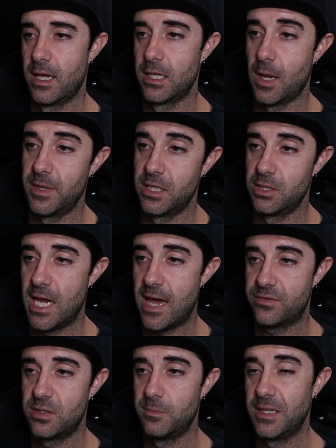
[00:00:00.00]
I mean, you
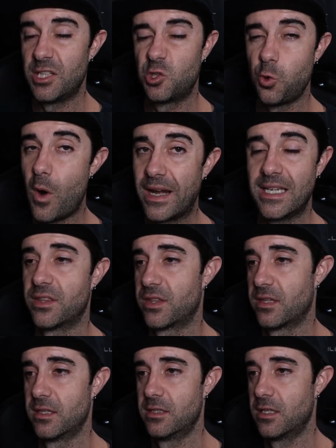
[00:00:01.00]
have to be 20th.
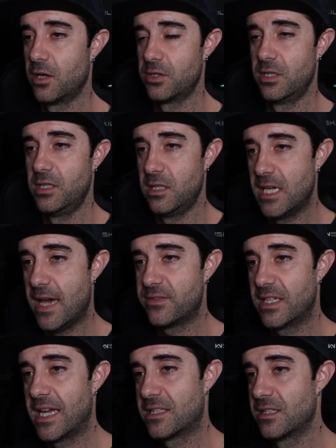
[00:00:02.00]
You know, you
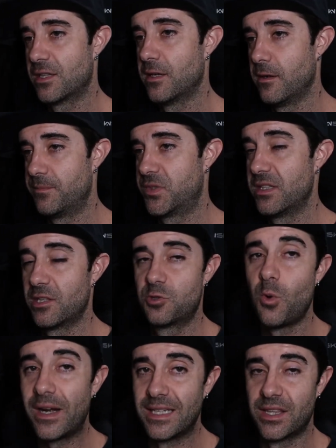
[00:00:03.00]
have to get to the
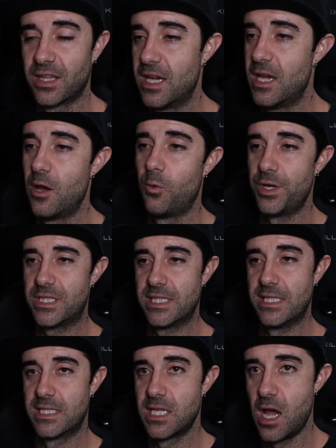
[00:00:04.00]
20th, which
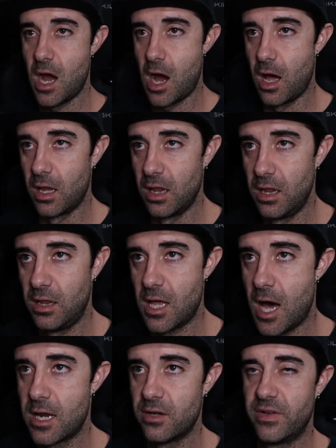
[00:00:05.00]
is a
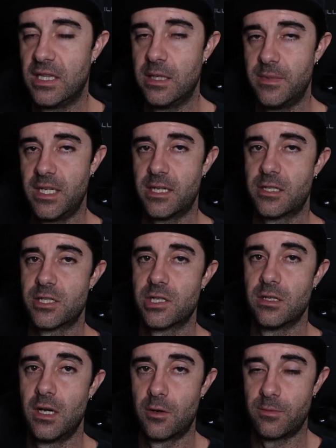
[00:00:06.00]
lot of
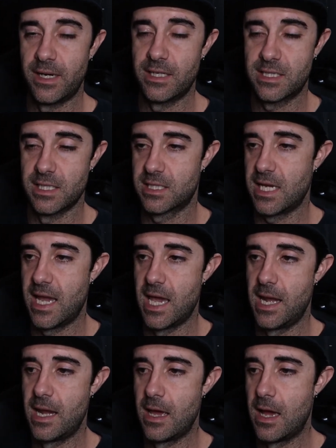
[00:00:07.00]
Eliminator races,
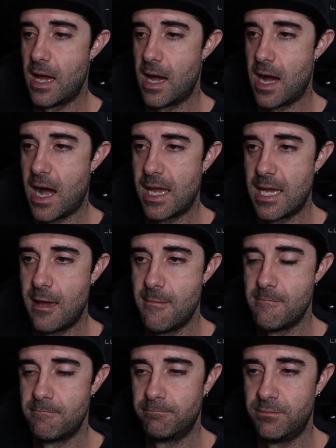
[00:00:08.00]
and I
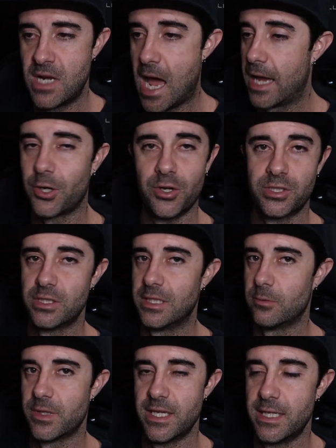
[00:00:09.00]
am not going to
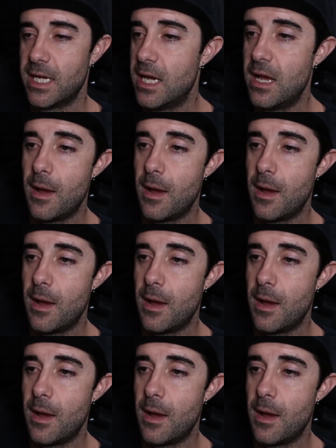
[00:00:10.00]
deal with it.